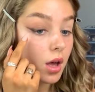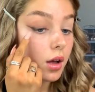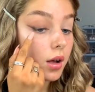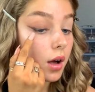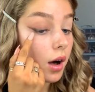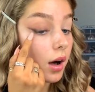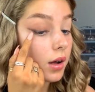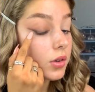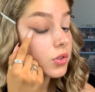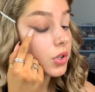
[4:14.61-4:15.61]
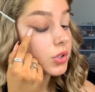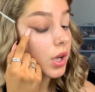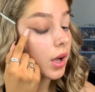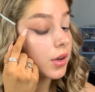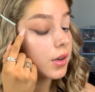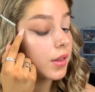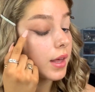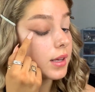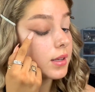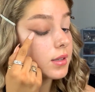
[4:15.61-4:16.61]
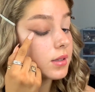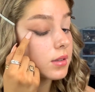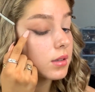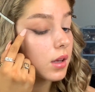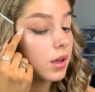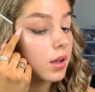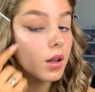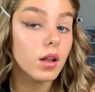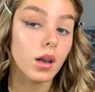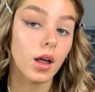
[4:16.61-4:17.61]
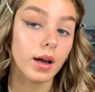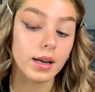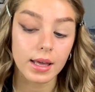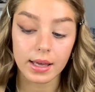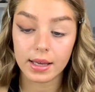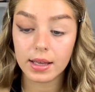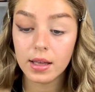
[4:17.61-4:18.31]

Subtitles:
cut just under this line here.